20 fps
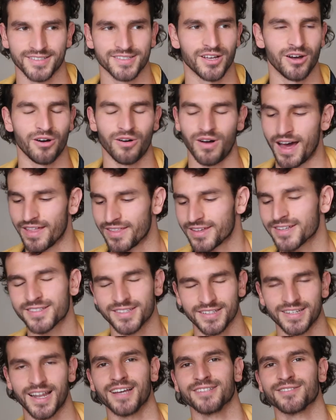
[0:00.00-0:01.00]
So I think
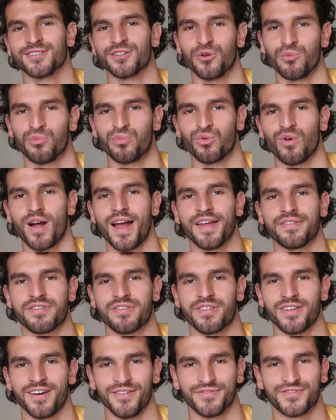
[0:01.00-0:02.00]
it's a nice little
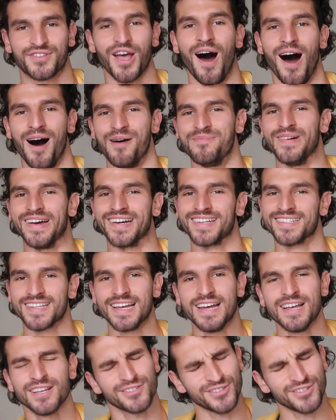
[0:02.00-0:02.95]
breadth of topics.